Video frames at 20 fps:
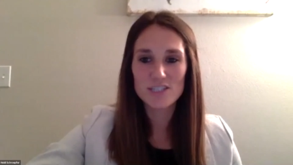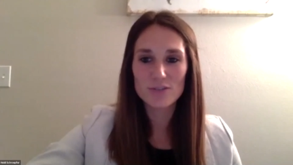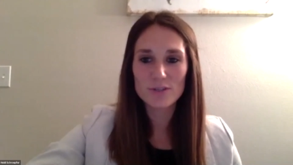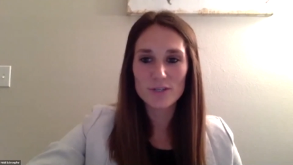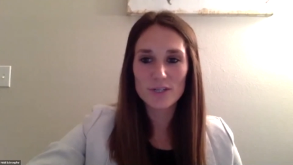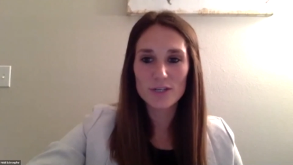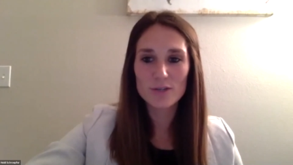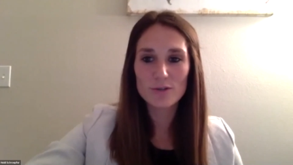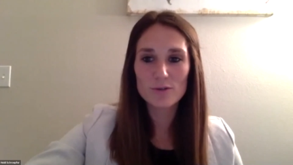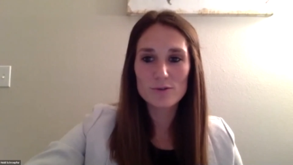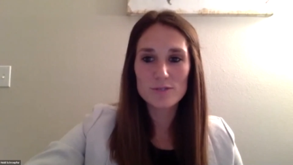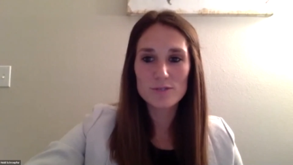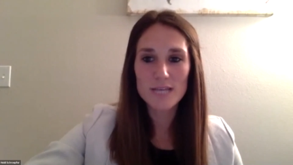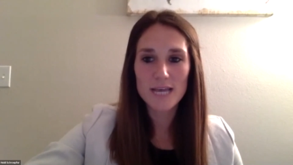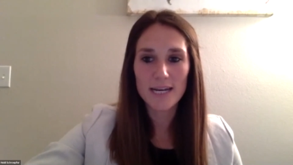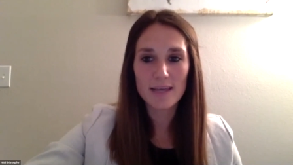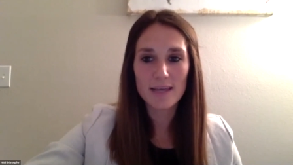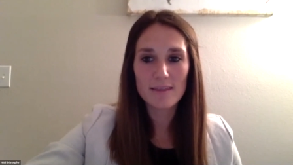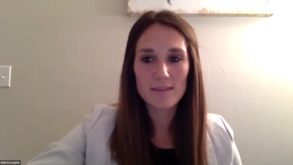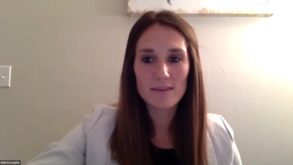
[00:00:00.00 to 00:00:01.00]
you use
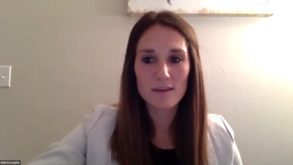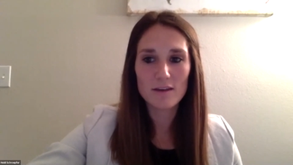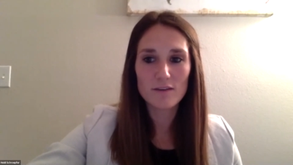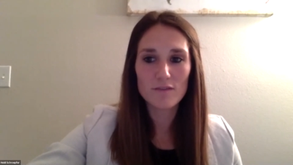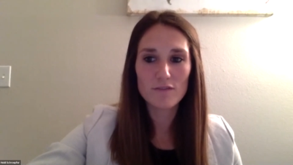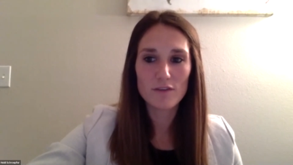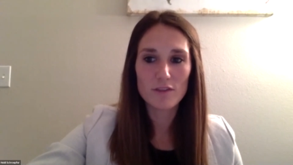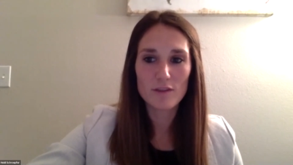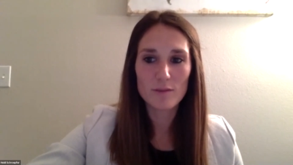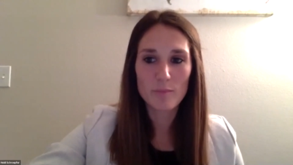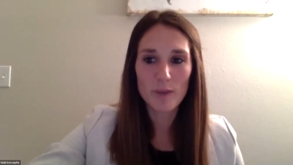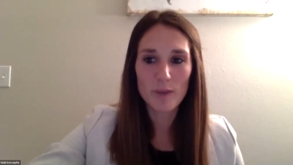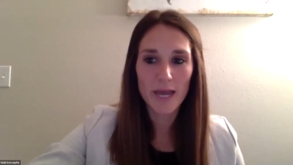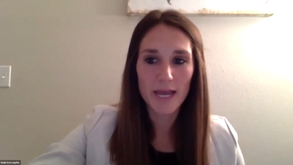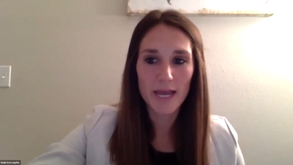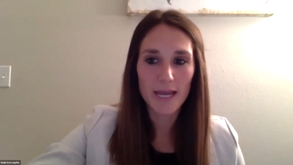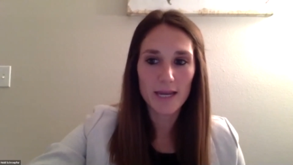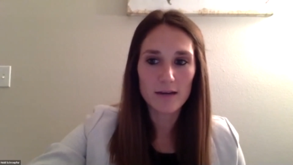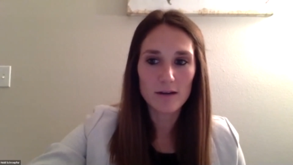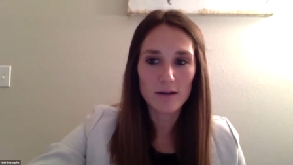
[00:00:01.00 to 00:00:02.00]
anything for the
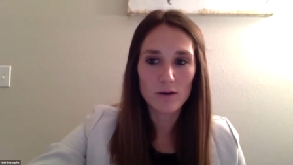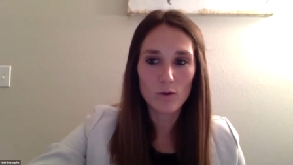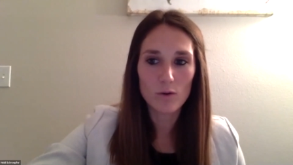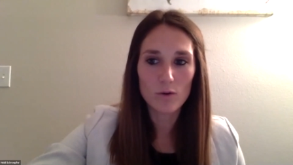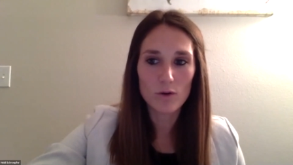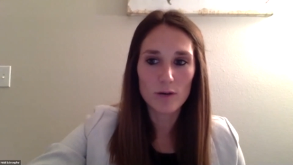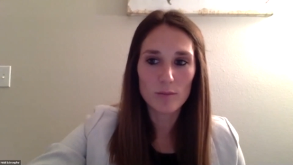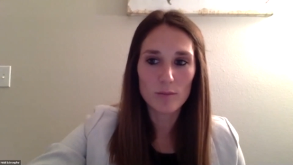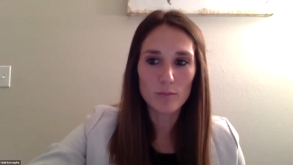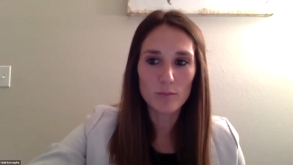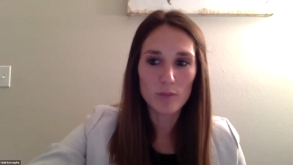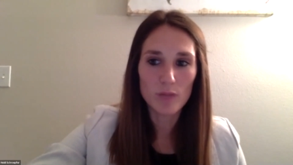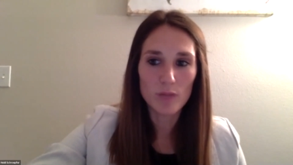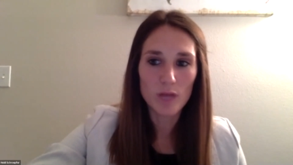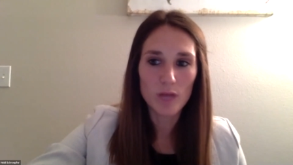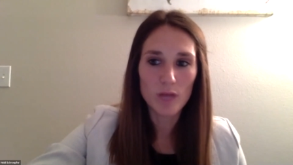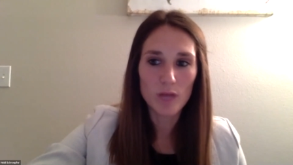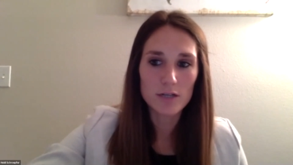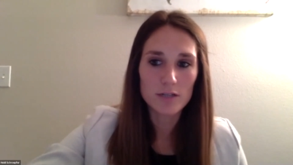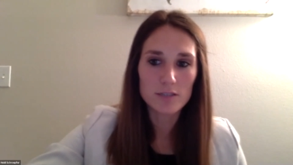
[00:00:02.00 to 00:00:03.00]
pain or a
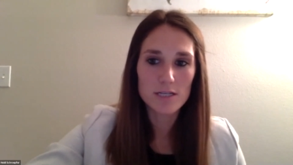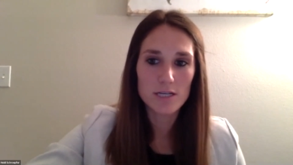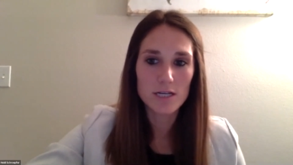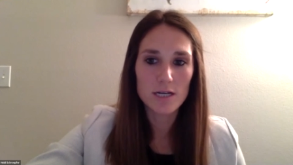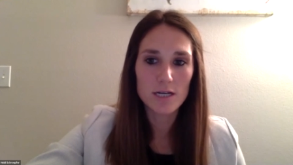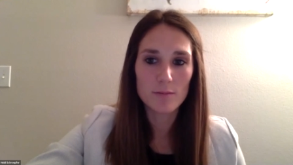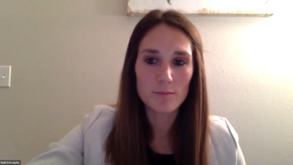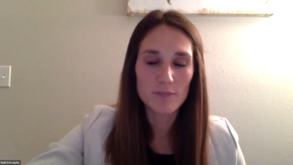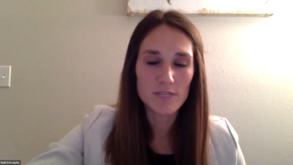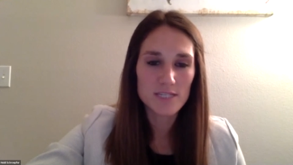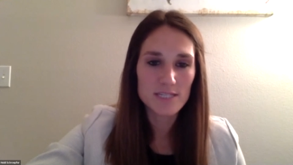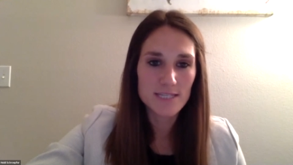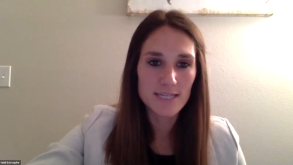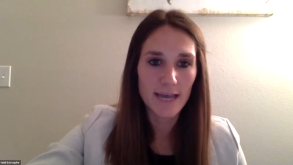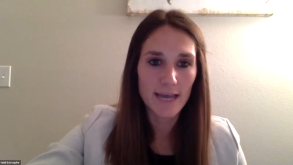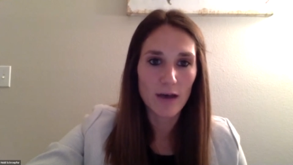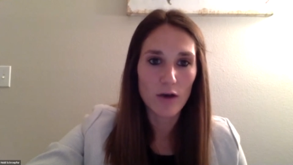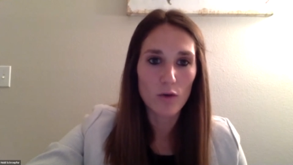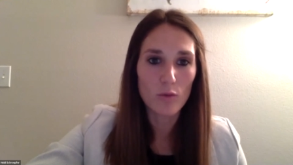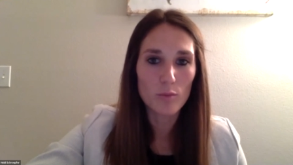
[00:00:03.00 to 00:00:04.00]
blocker to numb the
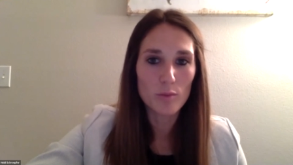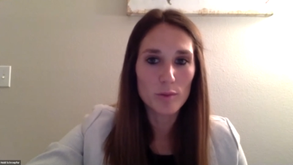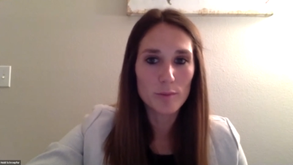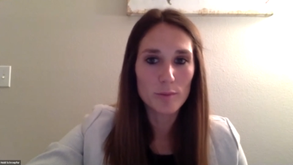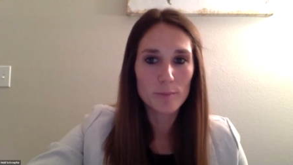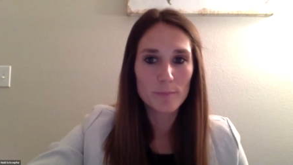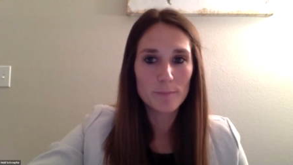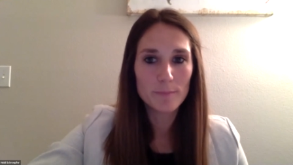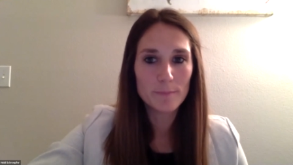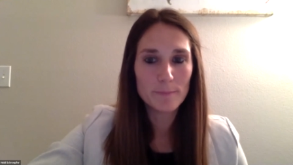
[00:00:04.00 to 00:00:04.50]
scalp?